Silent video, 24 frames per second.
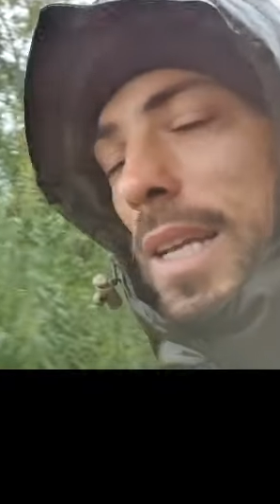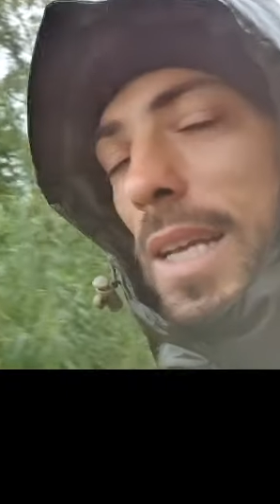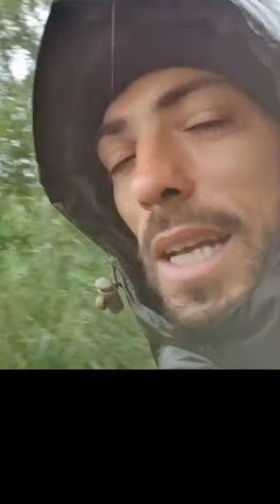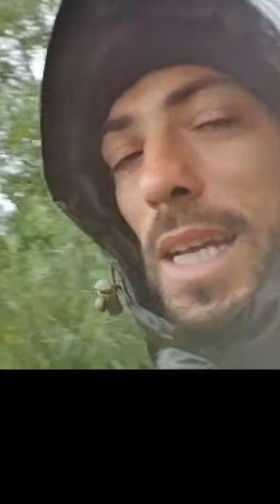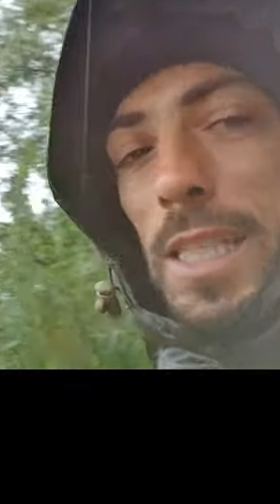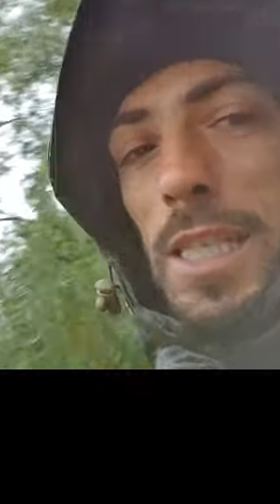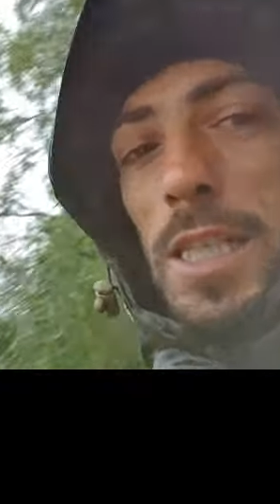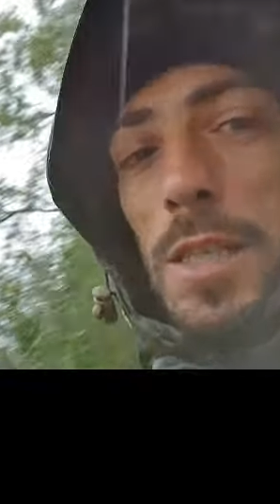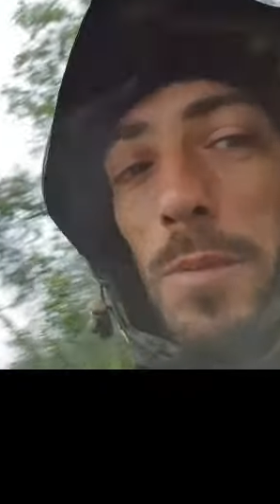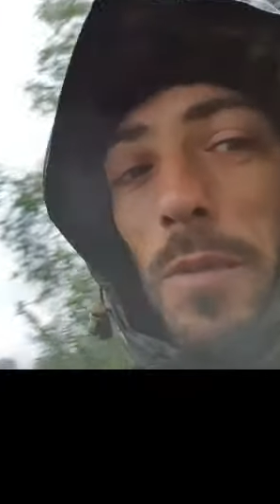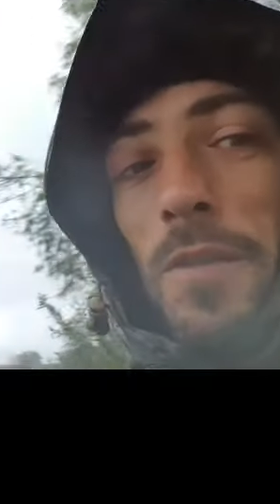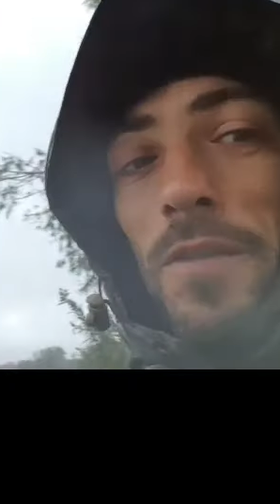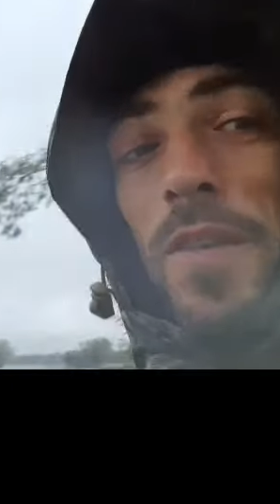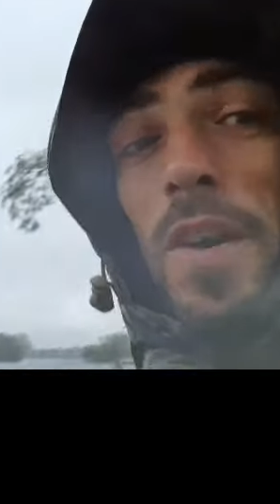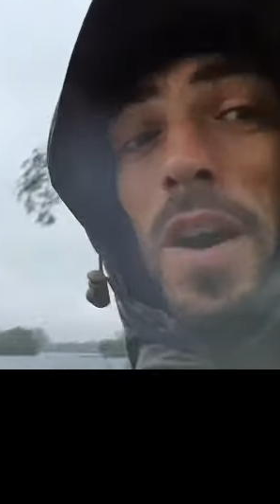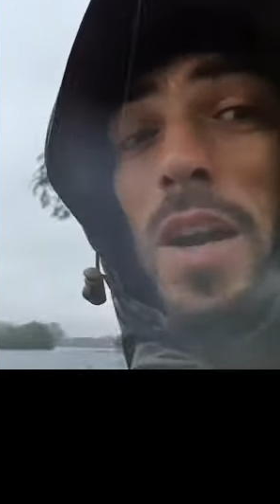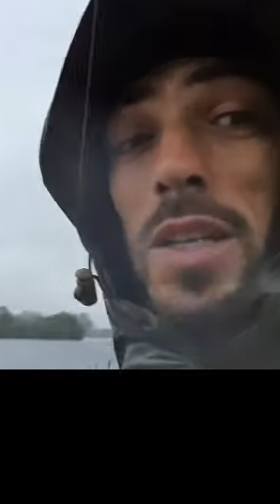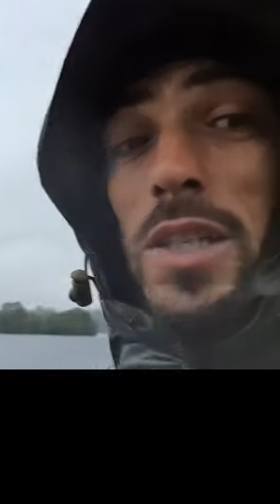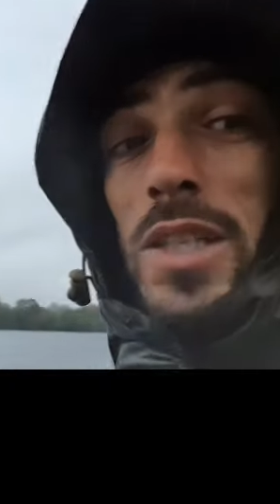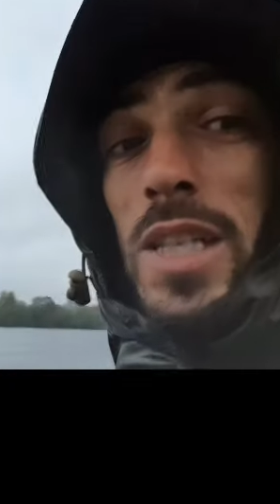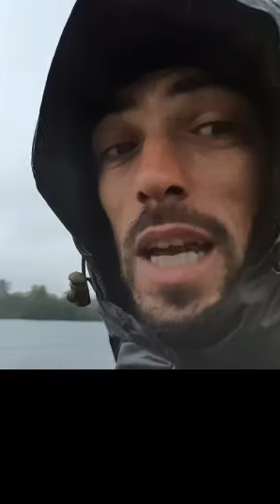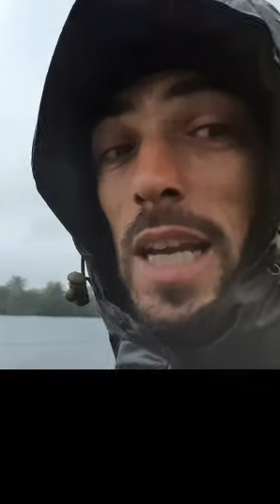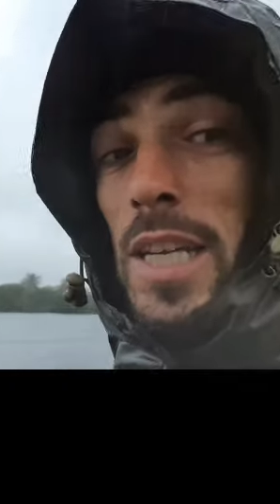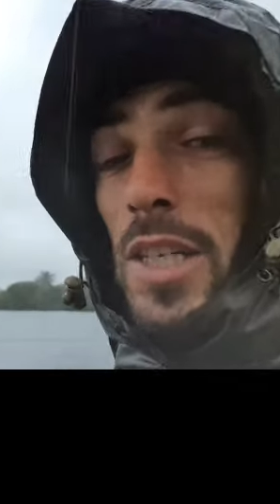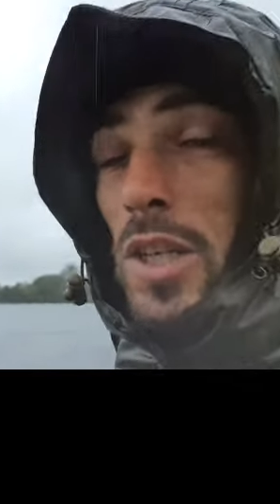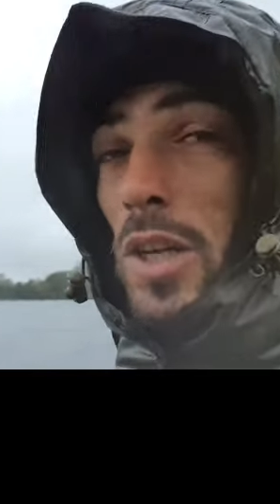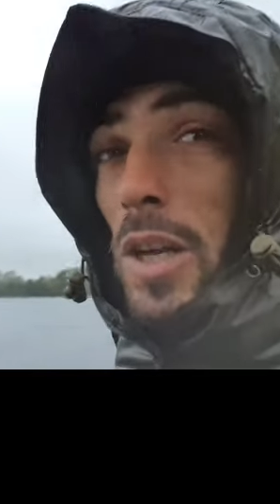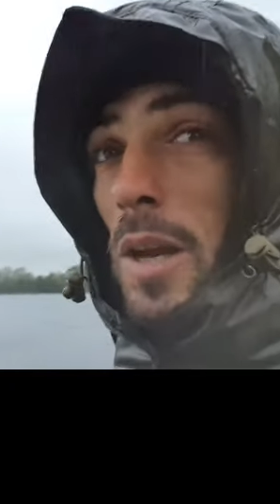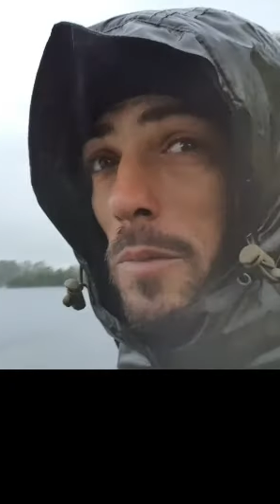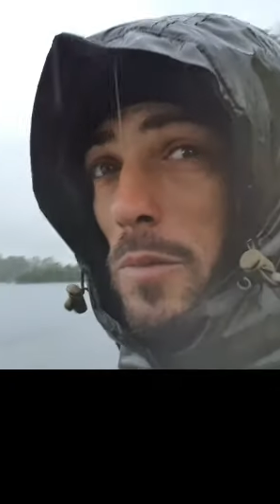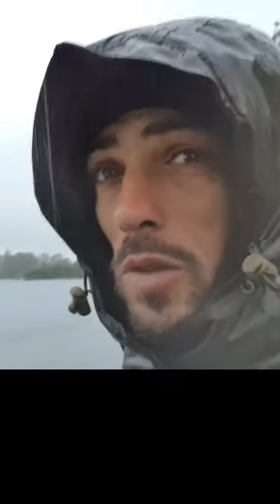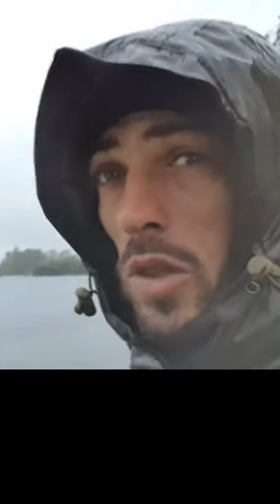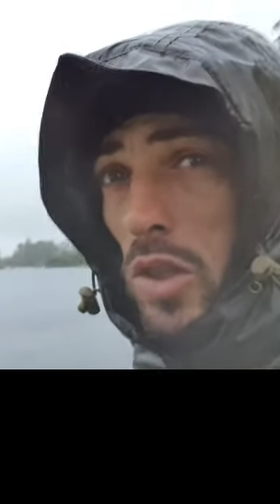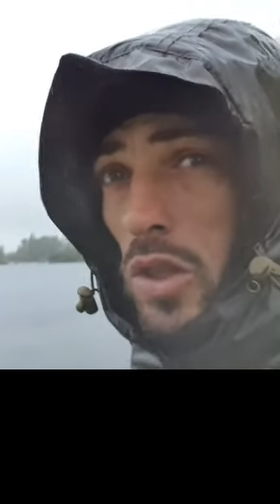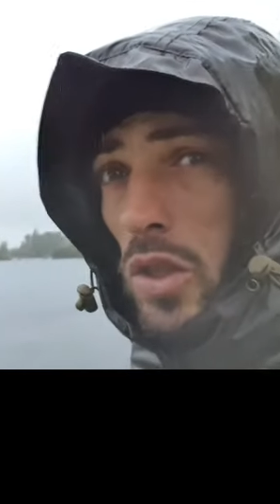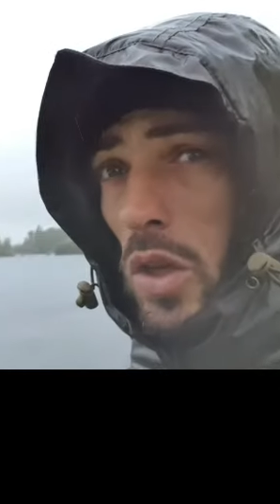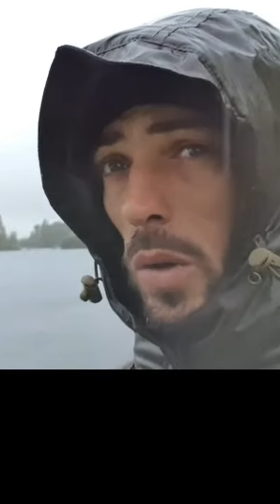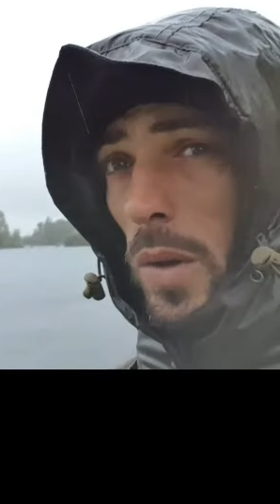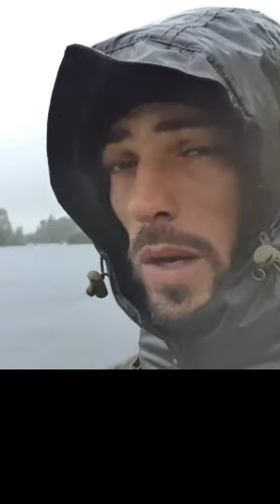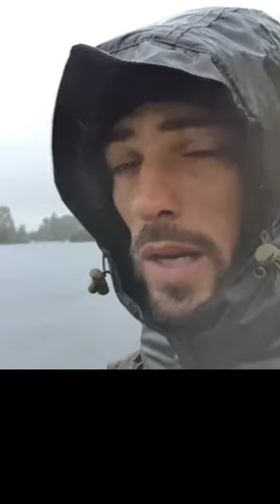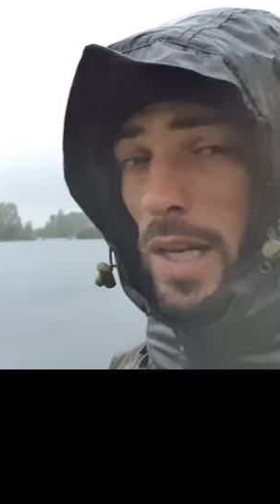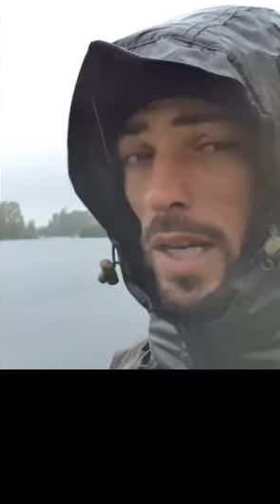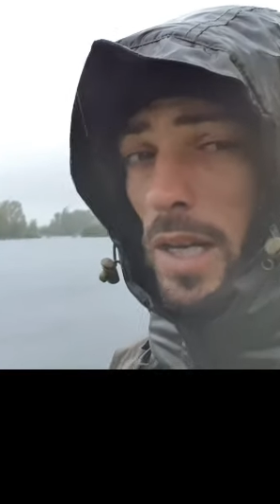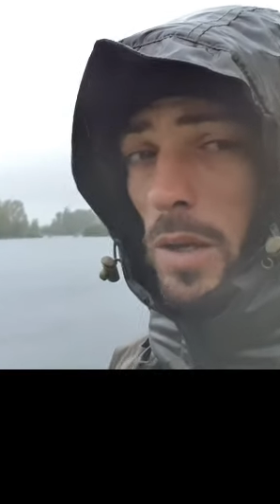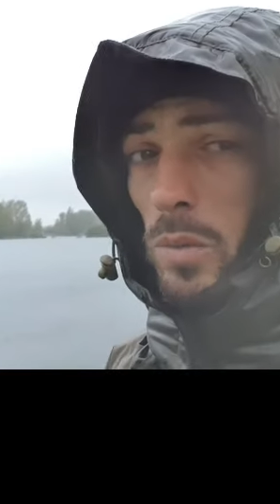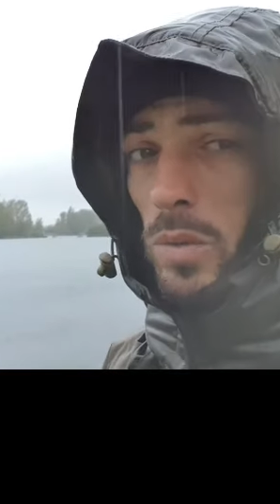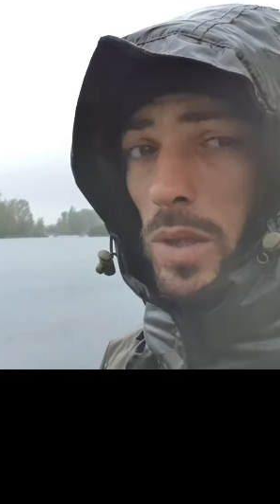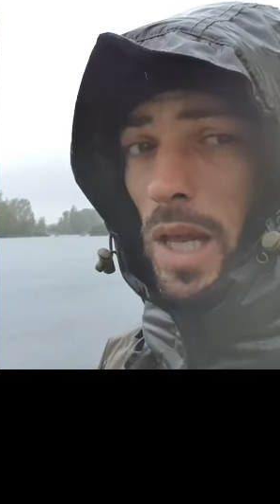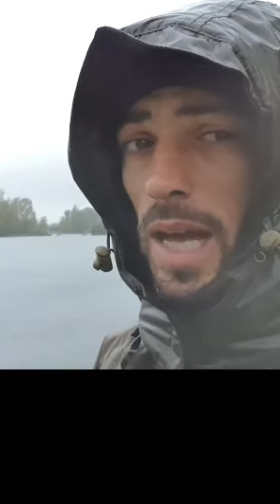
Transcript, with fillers: this is my first session I'm just doing a little